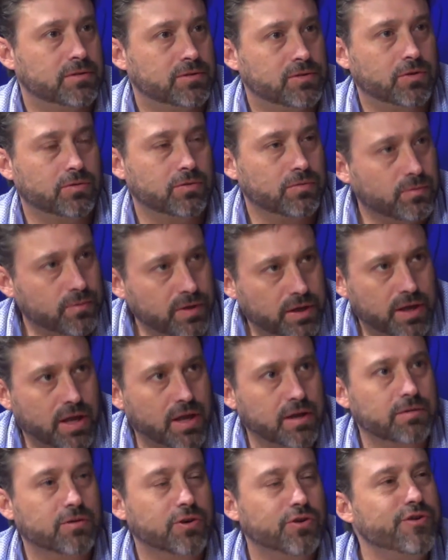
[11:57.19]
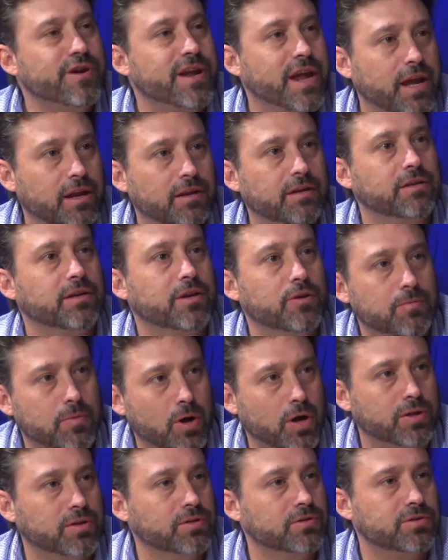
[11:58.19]
So we can create new
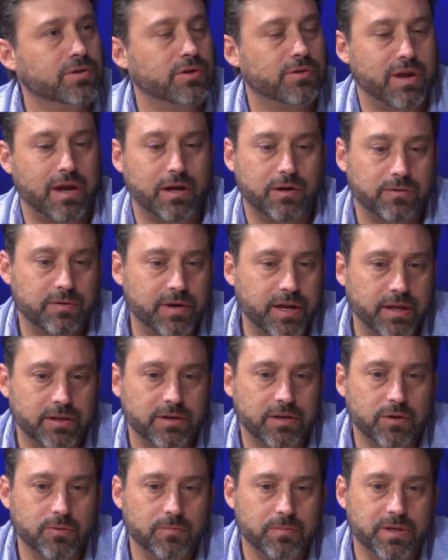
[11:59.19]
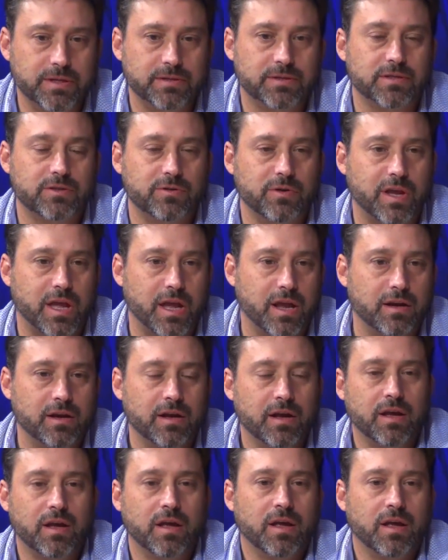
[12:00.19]
models. We can create new business. We can.